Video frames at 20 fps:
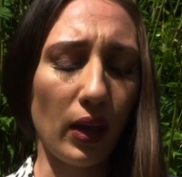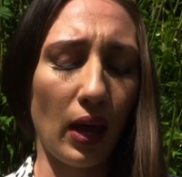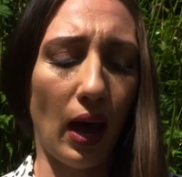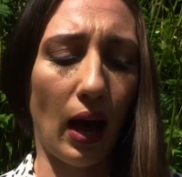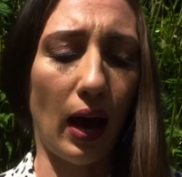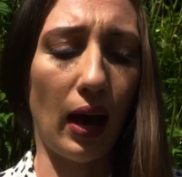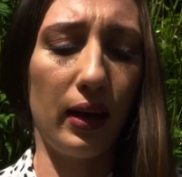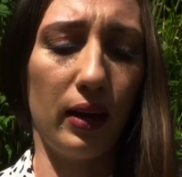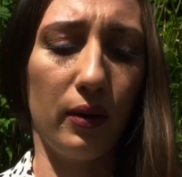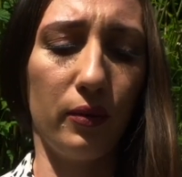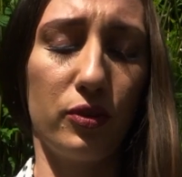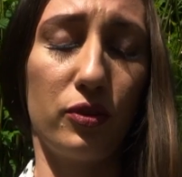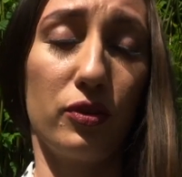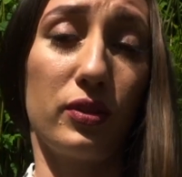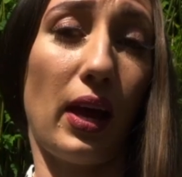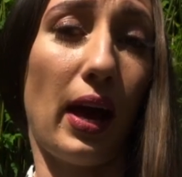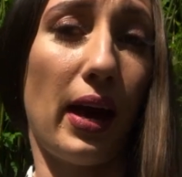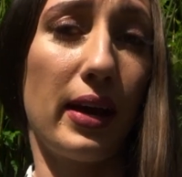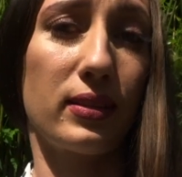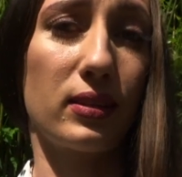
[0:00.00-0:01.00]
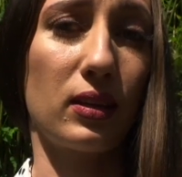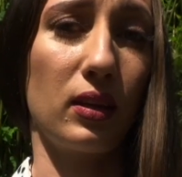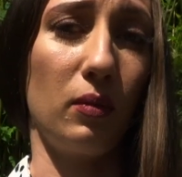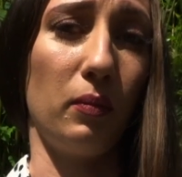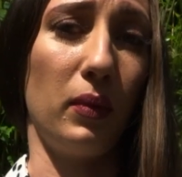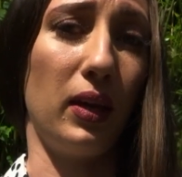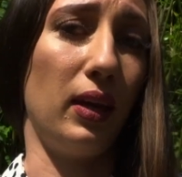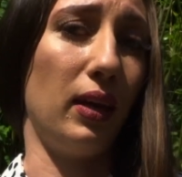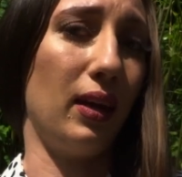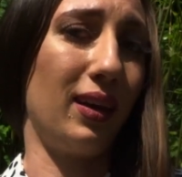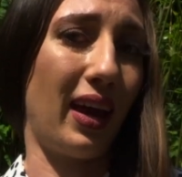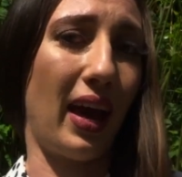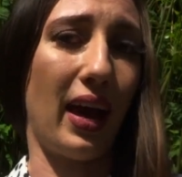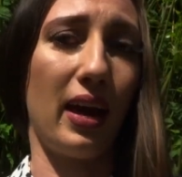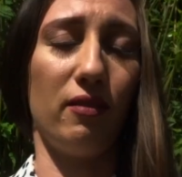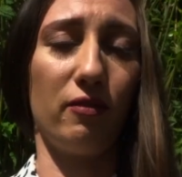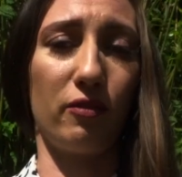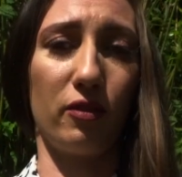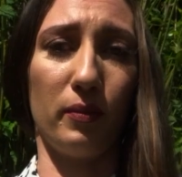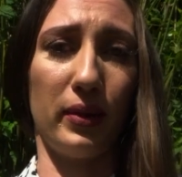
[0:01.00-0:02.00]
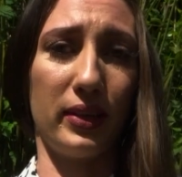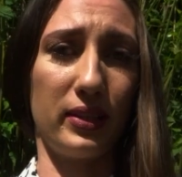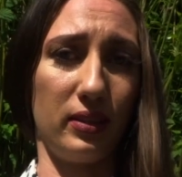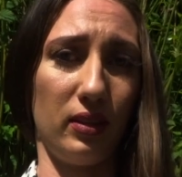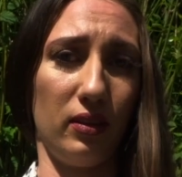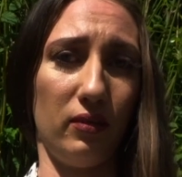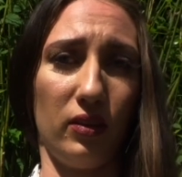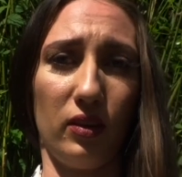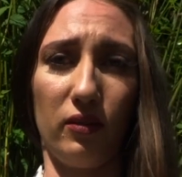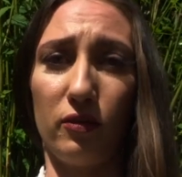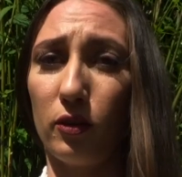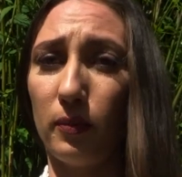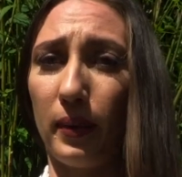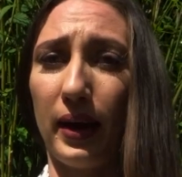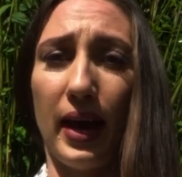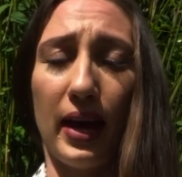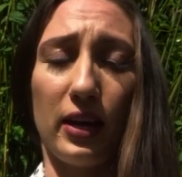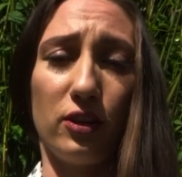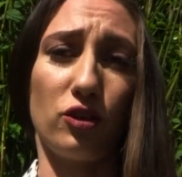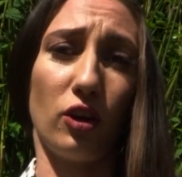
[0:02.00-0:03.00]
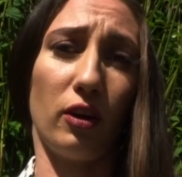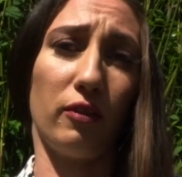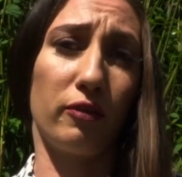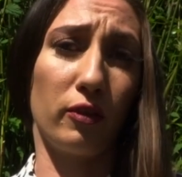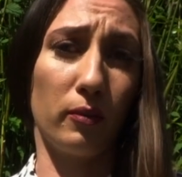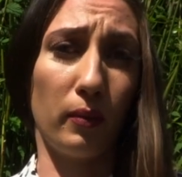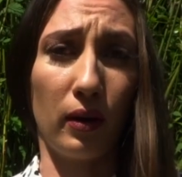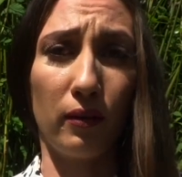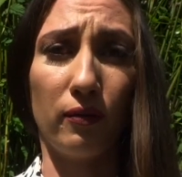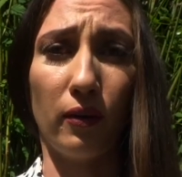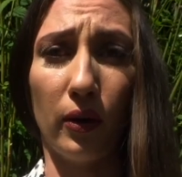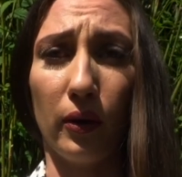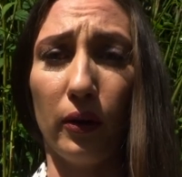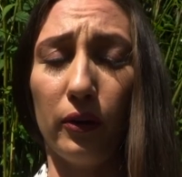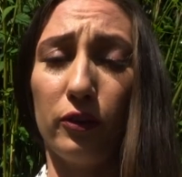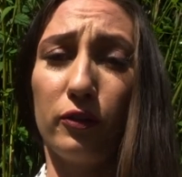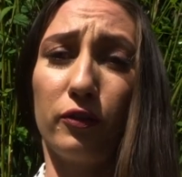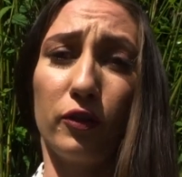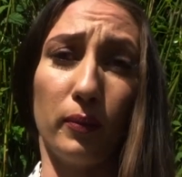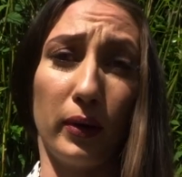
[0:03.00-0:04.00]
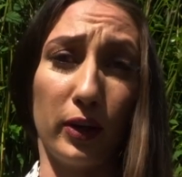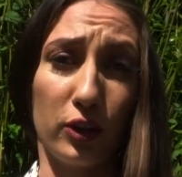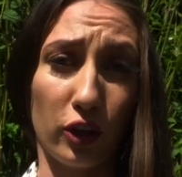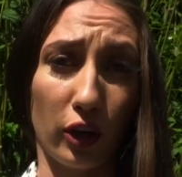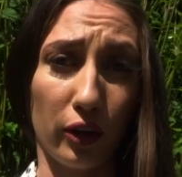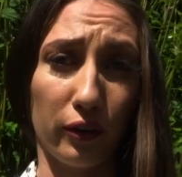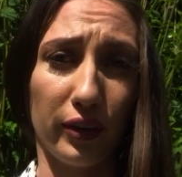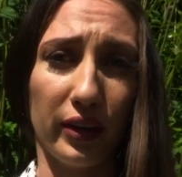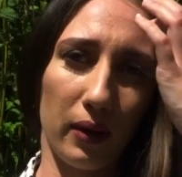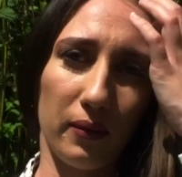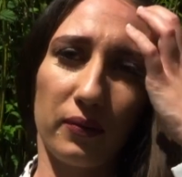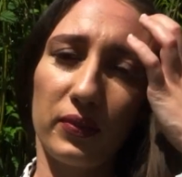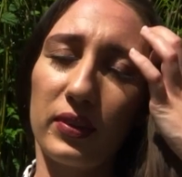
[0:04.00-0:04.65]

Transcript: and it was just asking me again for my CV, for my headshot, for my photos, for my showroom.